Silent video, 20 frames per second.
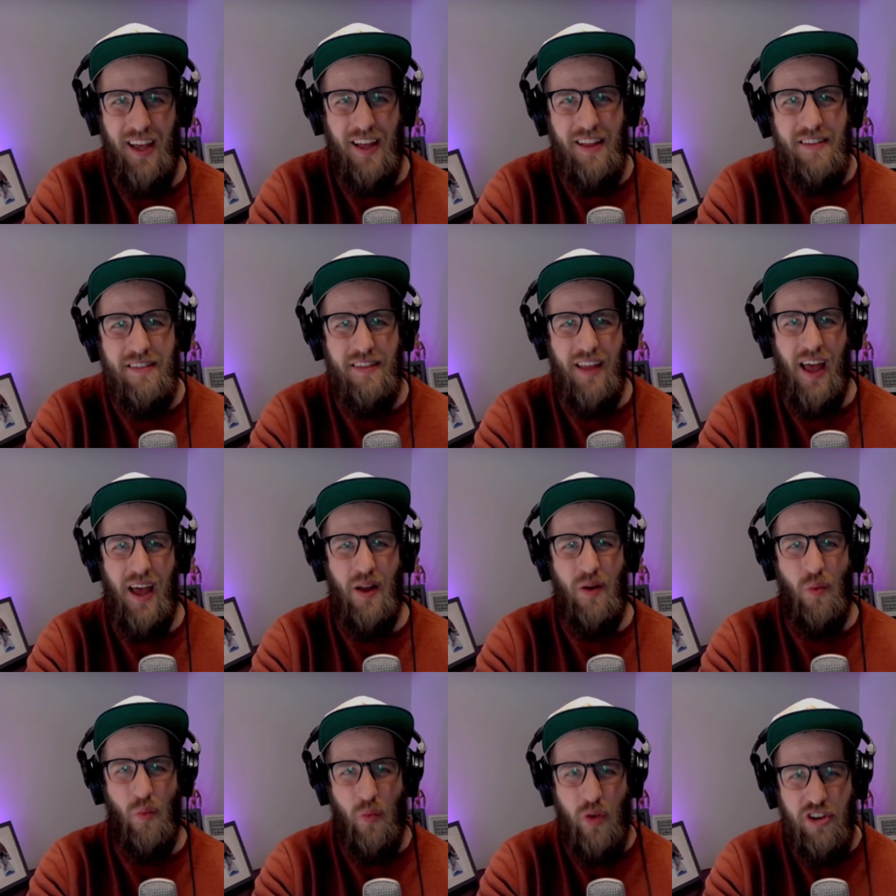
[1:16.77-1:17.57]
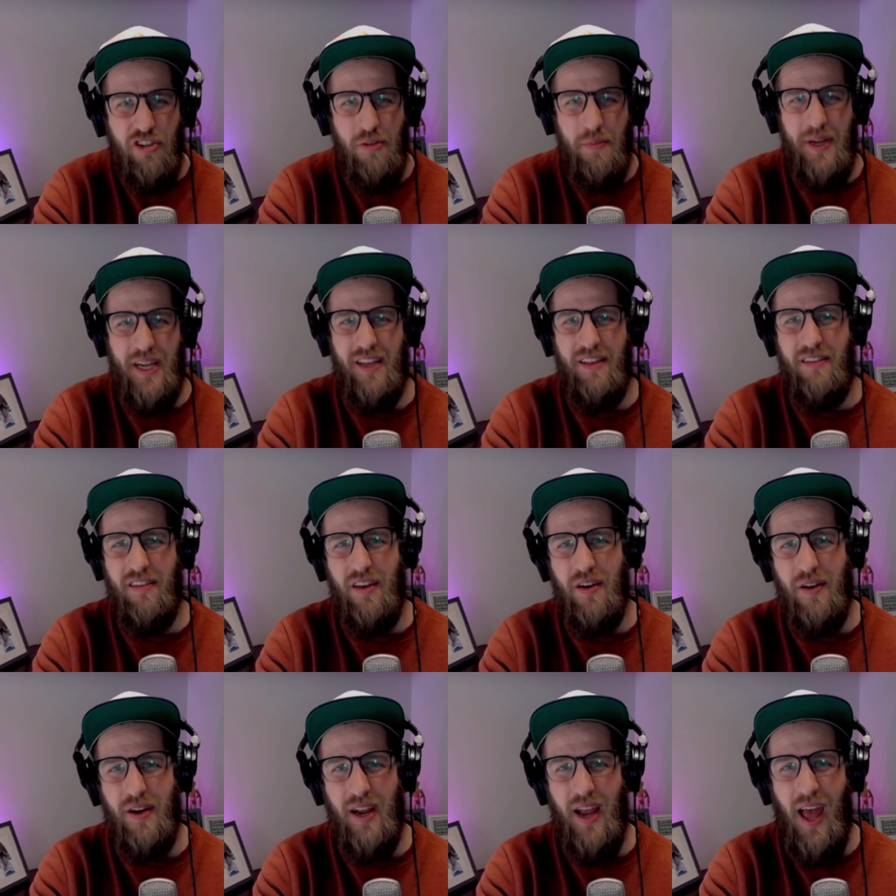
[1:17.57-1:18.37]
Instead, we should be
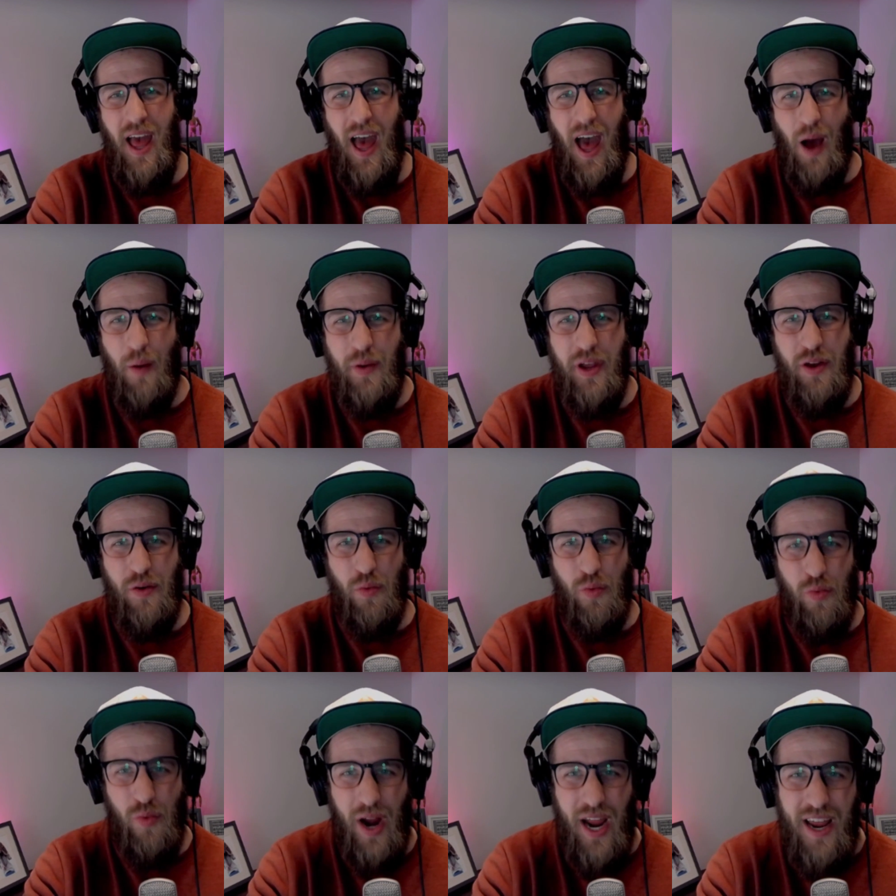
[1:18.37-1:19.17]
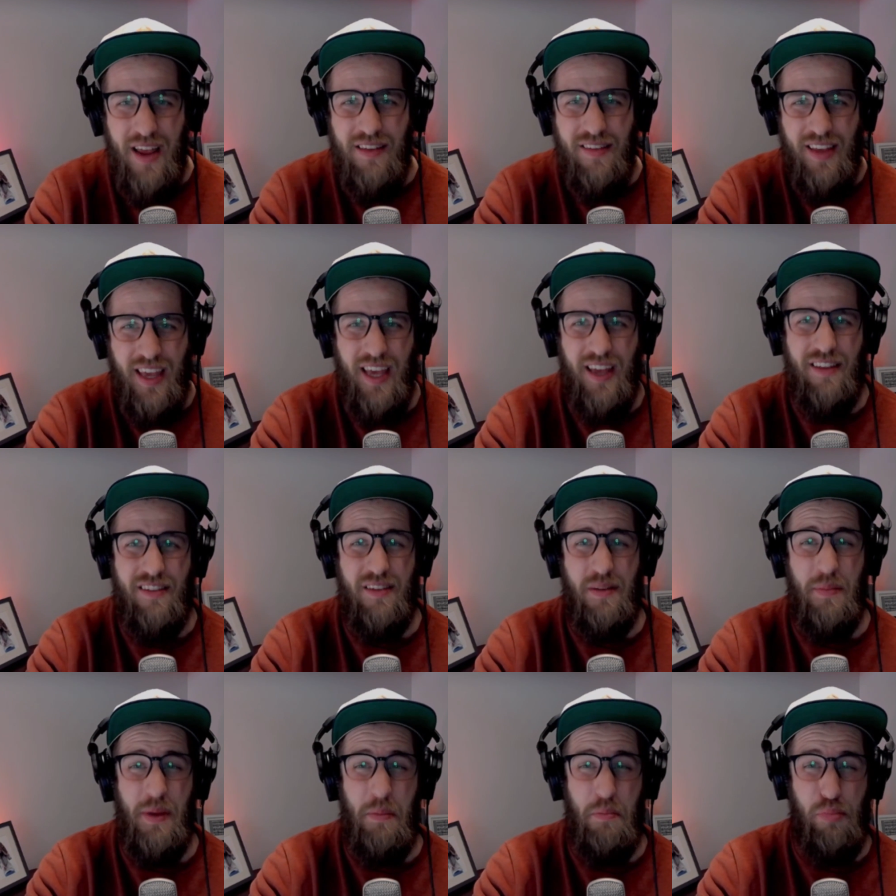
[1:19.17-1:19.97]
considering how we can raise
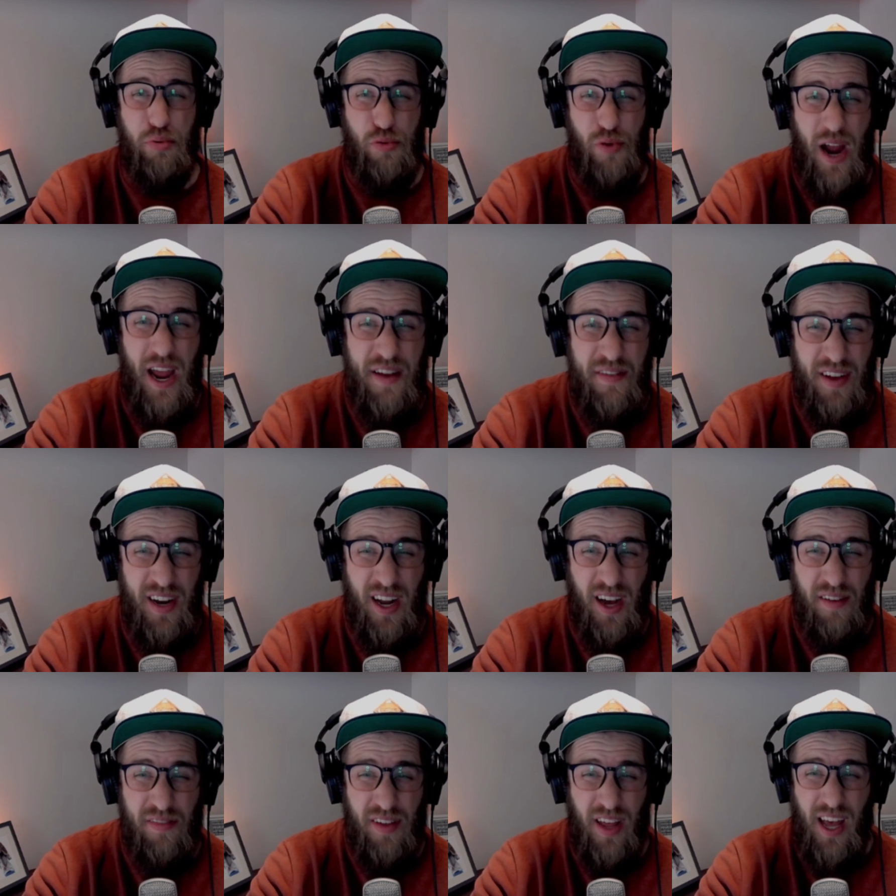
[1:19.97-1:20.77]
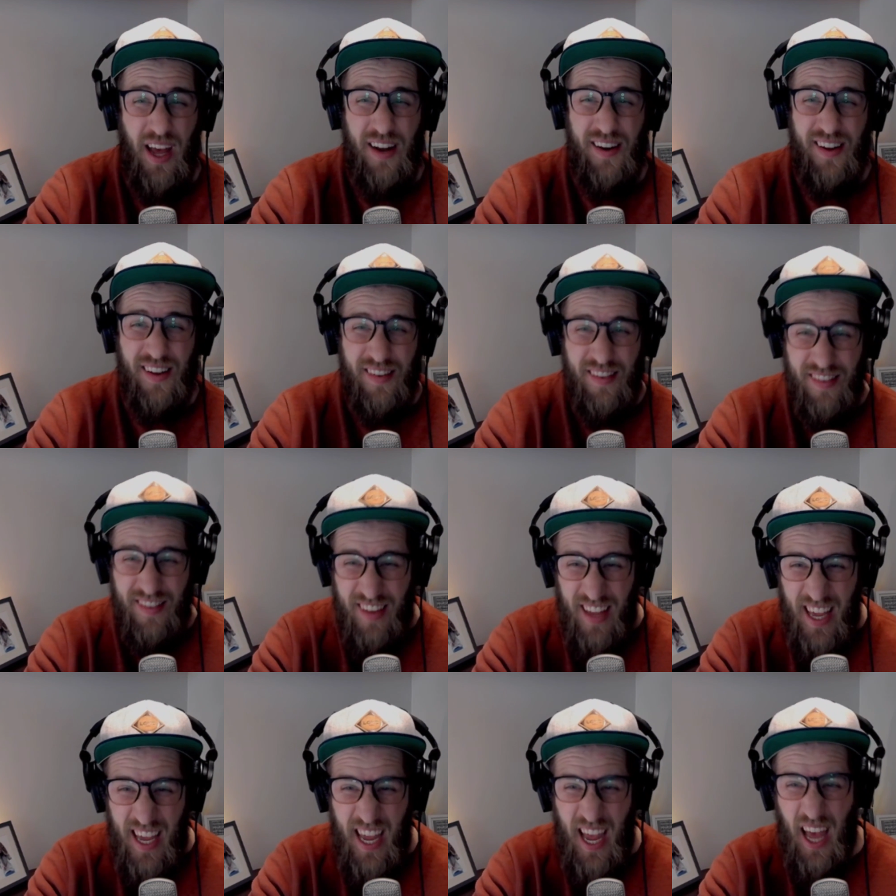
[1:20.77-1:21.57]
kids to be brave enough to
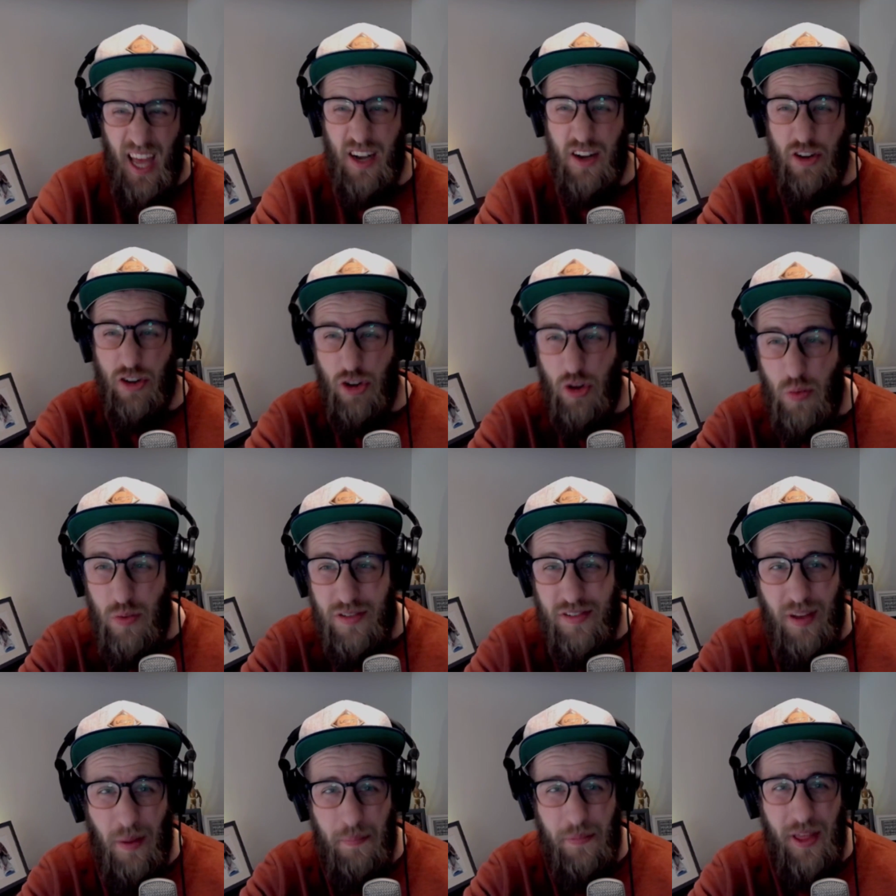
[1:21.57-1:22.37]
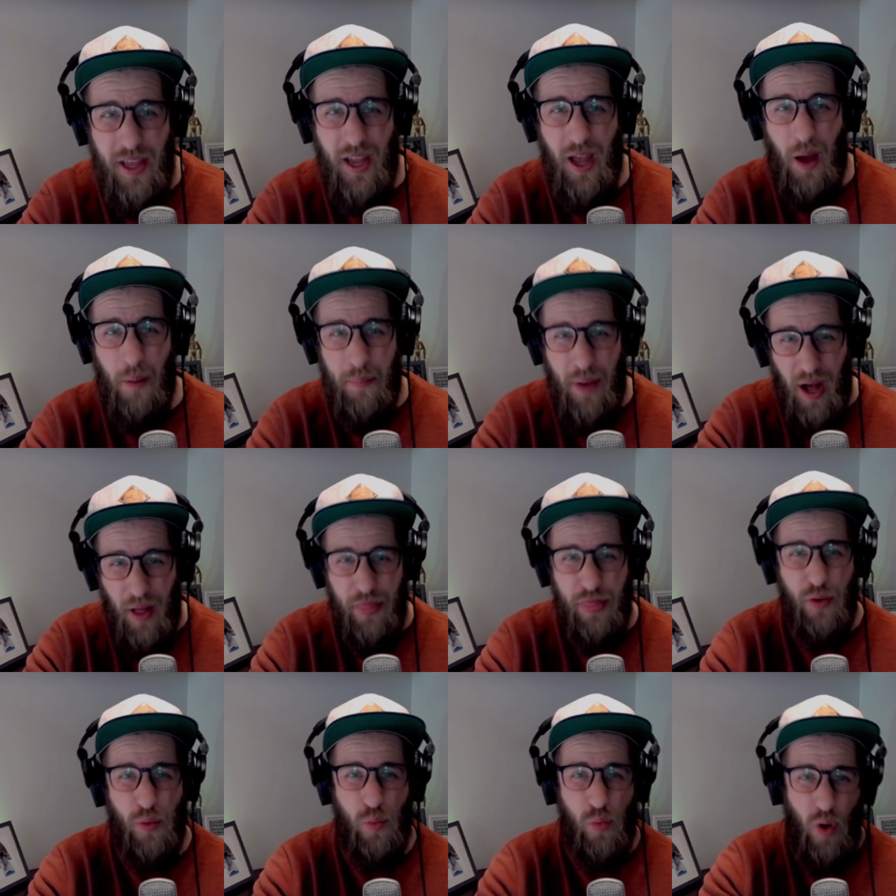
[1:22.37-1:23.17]
see and do something
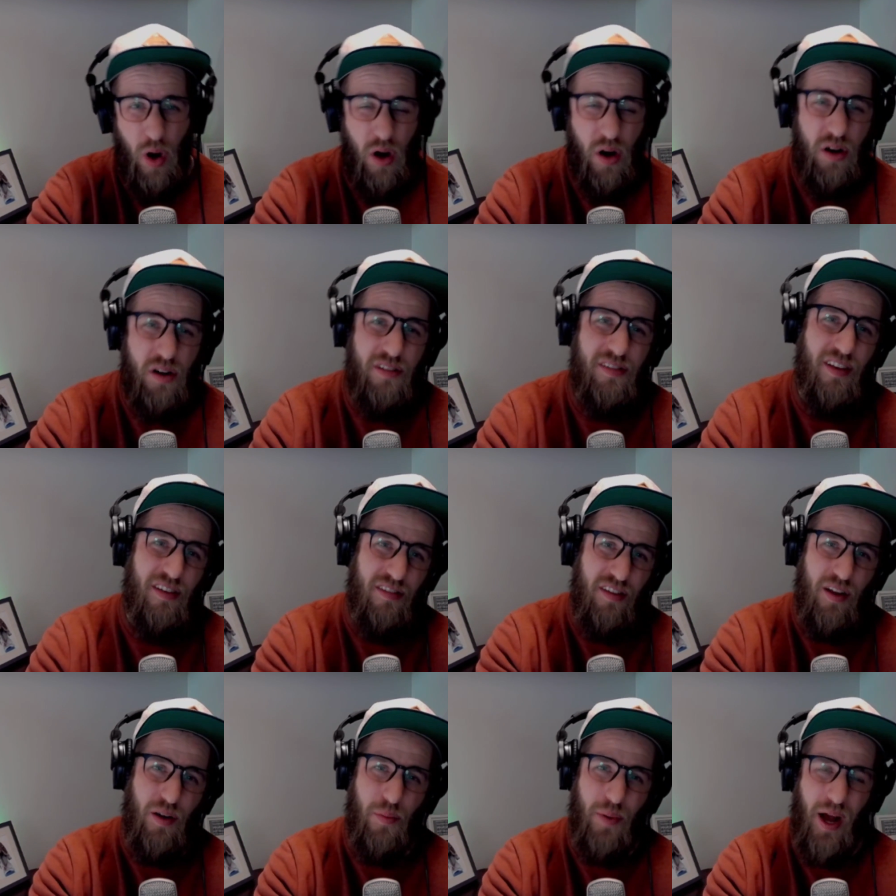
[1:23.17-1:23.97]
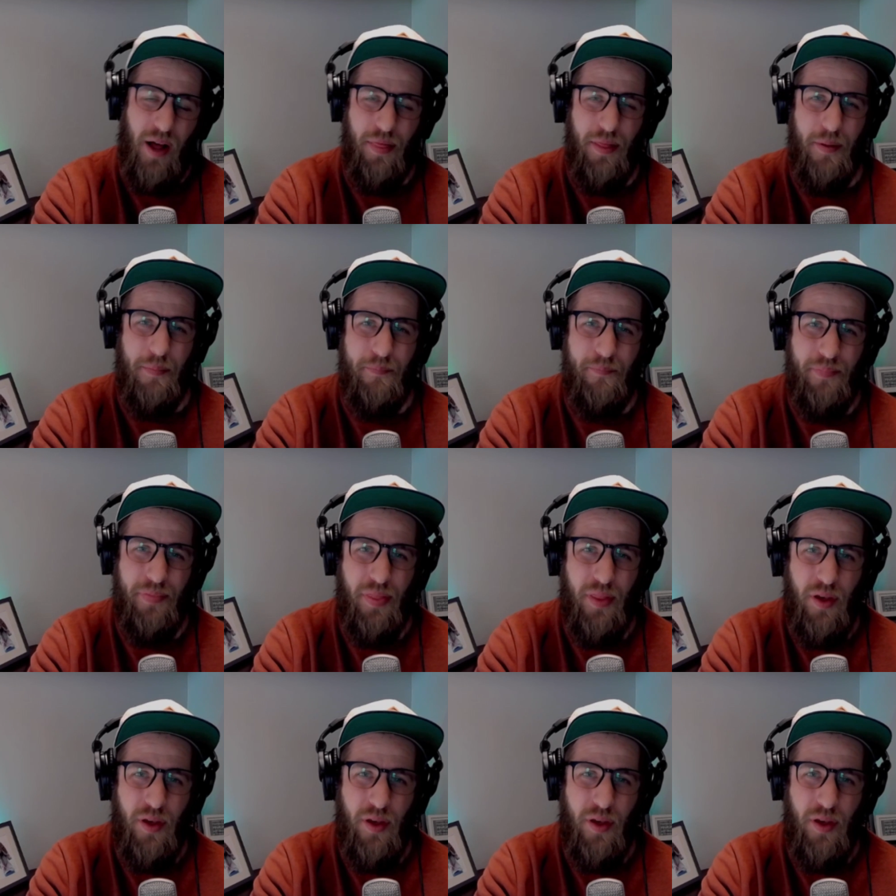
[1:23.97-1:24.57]
about the wrongs they see around them.